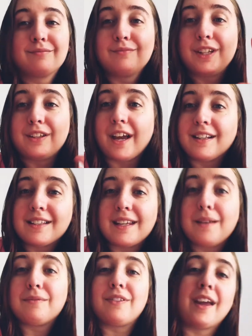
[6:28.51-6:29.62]
we like the
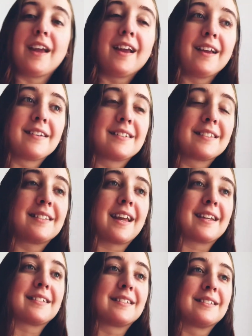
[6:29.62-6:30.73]
same things
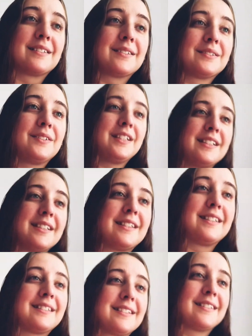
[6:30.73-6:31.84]
and we
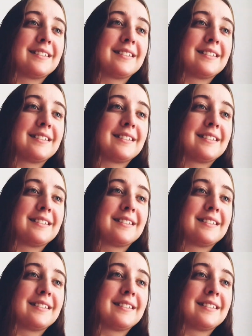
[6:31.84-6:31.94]
just,